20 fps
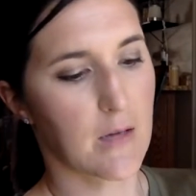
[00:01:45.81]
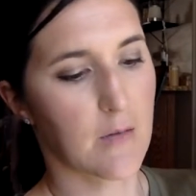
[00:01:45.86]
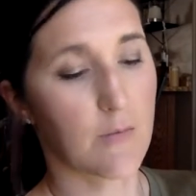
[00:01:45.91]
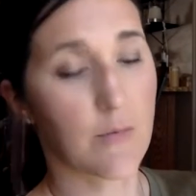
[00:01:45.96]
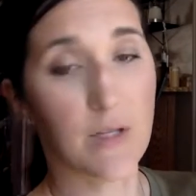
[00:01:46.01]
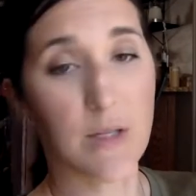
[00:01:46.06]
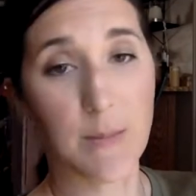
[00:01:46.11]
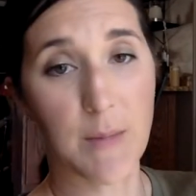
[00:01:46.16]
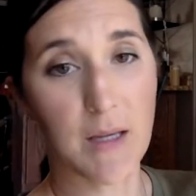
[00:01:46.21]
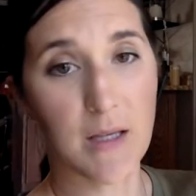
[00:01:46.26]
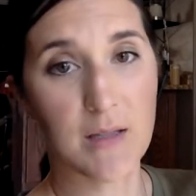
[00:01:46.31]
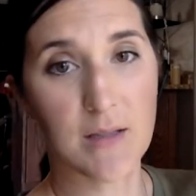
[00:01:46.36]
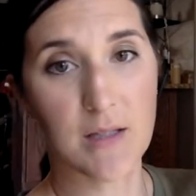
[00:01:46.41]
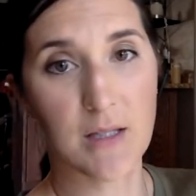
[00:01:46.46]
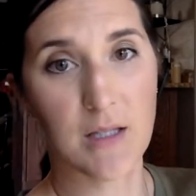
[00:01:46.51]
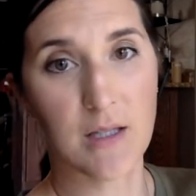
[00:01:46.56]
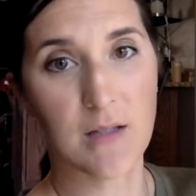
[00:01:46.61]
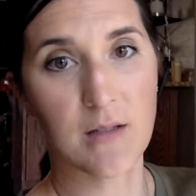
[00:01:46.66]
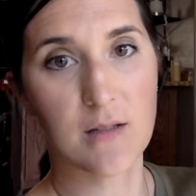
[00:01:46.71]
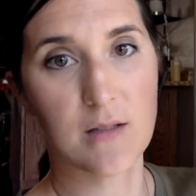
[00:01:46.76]

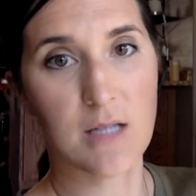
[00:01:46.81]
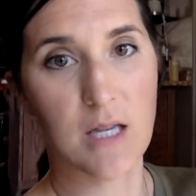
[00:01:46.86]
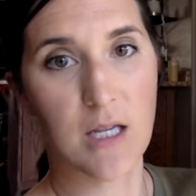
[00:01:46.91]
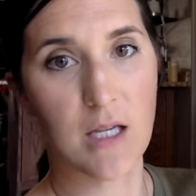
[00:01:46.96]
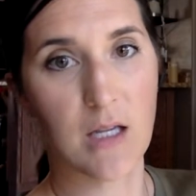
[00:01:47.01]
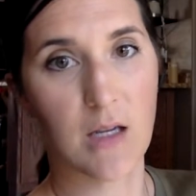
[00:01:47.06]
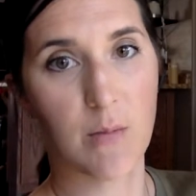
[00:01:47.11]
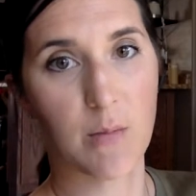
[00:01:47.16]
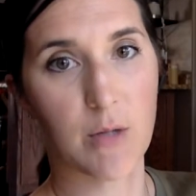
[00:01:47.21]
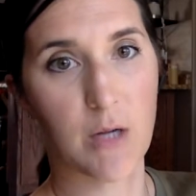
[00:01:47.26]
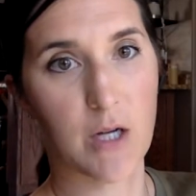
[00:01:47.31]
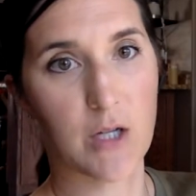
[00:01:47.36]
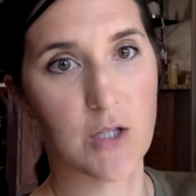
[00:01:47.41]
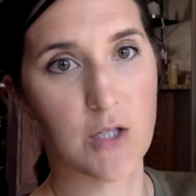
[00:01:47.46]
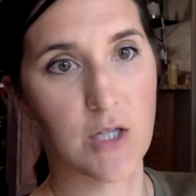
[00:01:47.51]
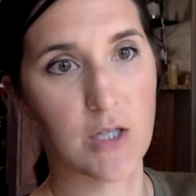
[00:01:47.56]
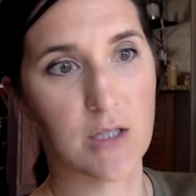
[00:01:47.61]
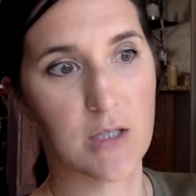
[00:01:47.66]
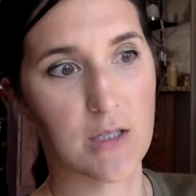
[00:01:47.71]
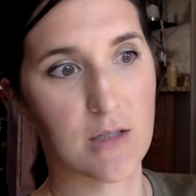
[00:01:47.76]
remixing, taking a
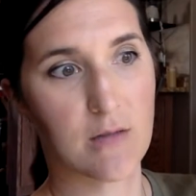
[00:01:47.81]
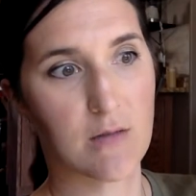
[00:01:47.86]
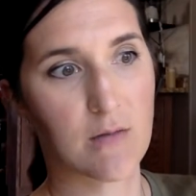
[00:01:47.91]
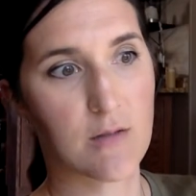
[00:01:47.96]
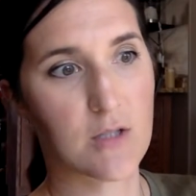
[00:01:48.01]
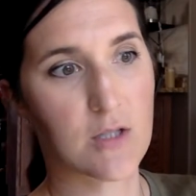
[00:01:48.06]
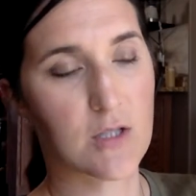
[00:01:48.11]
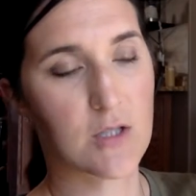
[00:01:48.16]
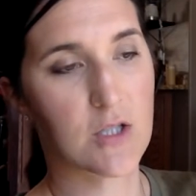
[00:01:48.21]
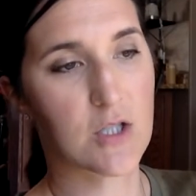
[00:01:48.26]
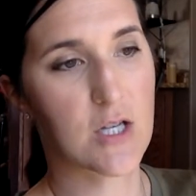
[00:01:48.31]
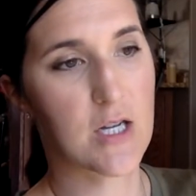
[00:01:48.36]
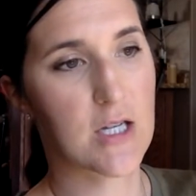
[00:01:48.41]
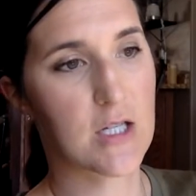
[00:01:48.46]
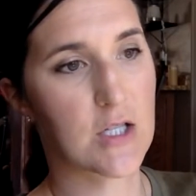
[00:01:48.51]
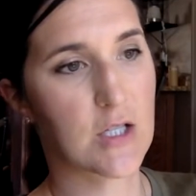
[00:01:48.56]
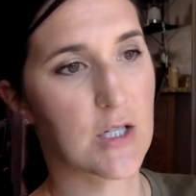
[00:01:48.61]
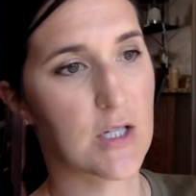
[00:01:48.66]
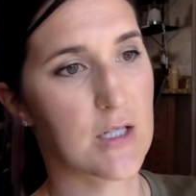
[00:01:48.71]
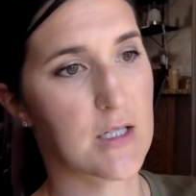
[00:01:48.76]
project and just
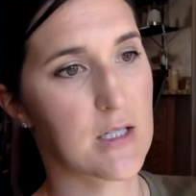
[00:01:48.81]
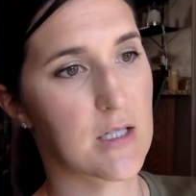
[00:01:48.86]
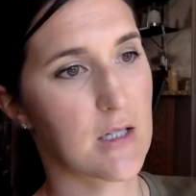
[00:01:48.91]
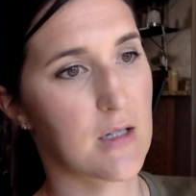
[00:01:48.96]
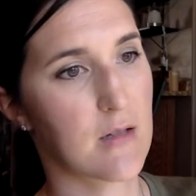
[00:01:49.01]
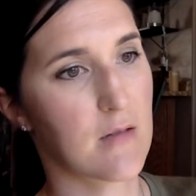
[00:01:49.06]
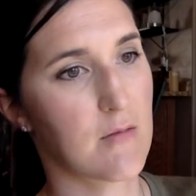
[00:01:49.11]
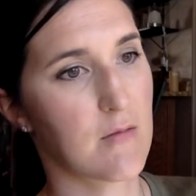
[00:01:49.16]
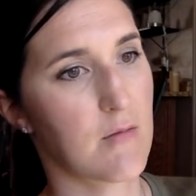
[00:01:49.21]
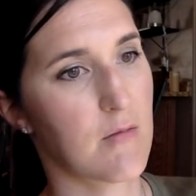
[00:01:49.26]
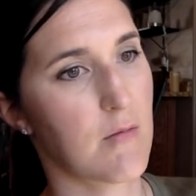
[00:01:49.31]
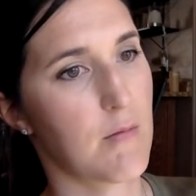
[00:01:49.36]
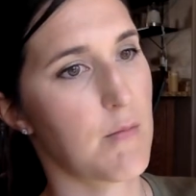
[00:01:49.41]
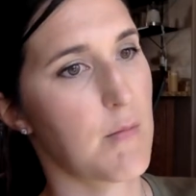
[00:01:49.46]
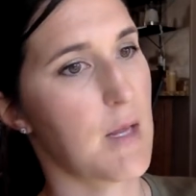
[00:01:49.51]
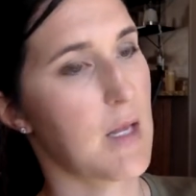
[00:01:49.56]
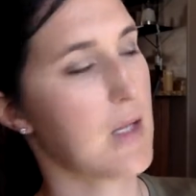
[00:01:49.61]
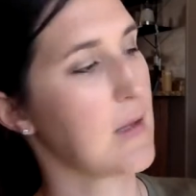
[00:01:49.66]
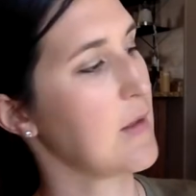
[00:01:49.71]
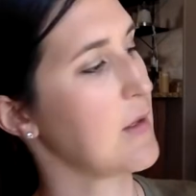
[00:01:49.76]
changing it to
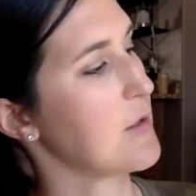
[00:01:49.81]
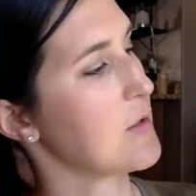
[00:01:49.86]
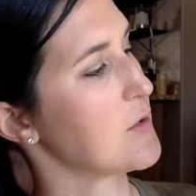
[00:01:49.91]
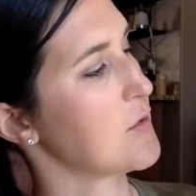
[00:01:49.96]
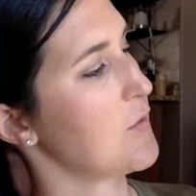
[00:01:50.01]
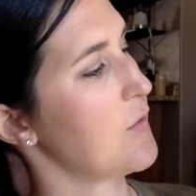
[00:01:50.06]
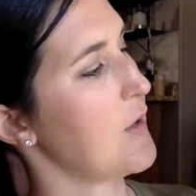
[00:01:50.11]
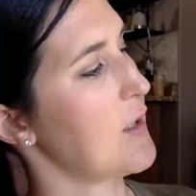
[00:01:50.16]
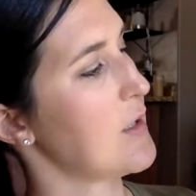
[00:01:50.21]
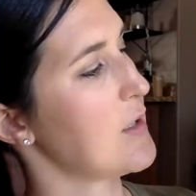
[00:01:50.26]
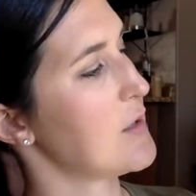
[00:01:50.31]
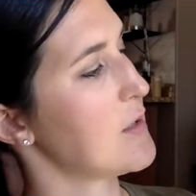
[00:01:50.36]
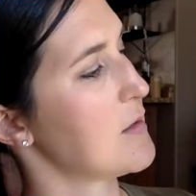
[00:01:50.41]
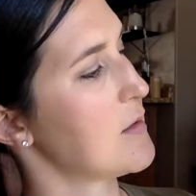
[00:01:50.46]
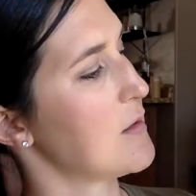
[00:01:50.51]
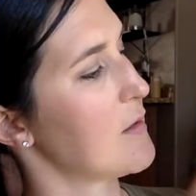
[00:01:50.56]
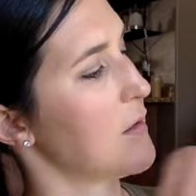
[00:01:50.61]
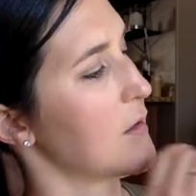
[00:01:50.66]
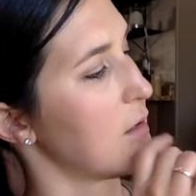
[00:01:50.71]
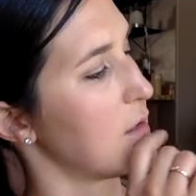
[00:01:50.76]
make theirs fit,
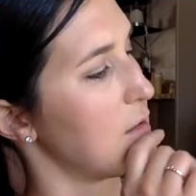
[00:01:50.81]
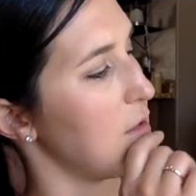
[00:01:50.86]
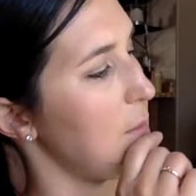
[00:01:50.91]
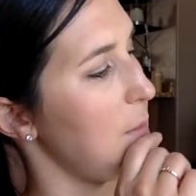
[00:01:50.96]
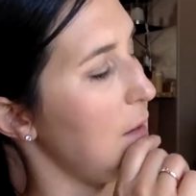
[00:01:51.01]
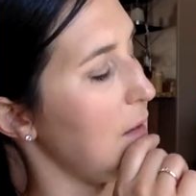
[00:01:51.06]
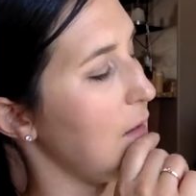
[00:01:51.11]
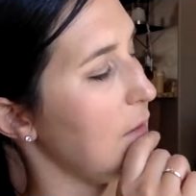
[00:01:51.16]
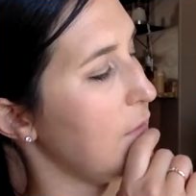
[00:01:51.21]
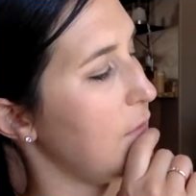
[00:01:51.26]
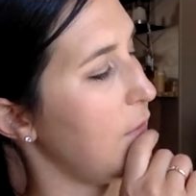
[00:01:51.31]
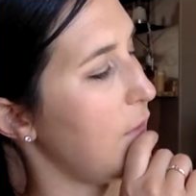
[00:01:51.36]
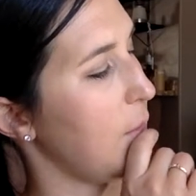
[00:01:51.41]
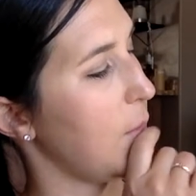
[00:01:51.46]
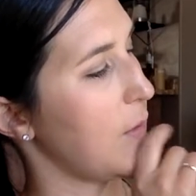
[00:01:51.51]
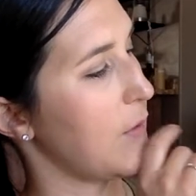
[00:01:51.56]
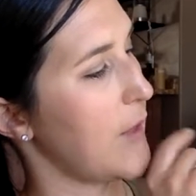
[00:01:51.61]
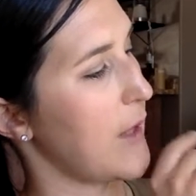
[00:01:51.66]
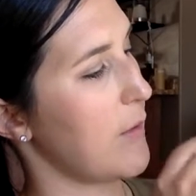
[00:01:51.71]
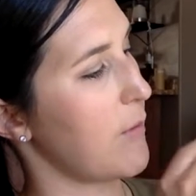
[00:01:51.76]
to make it fit
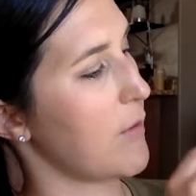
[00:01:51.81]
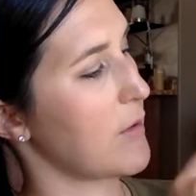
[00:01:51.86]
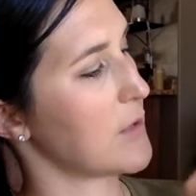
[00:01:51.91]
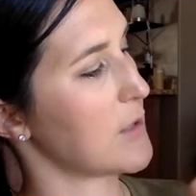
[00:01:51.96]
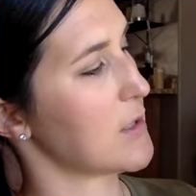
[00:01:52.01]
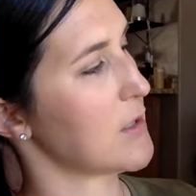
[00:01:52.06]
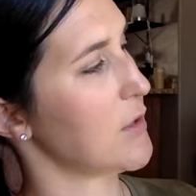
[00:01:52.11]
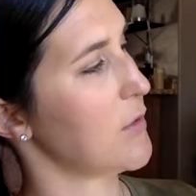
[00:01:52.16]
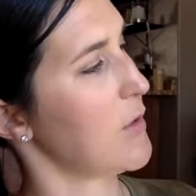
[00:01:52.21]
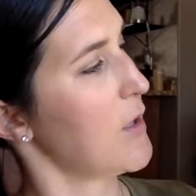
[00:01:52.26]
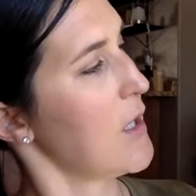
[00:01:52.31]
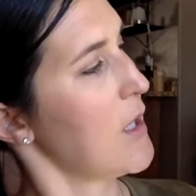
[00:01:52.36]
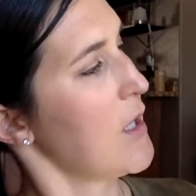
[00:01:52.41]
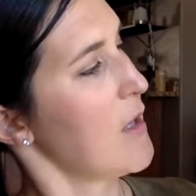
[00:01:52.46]
what they want to do.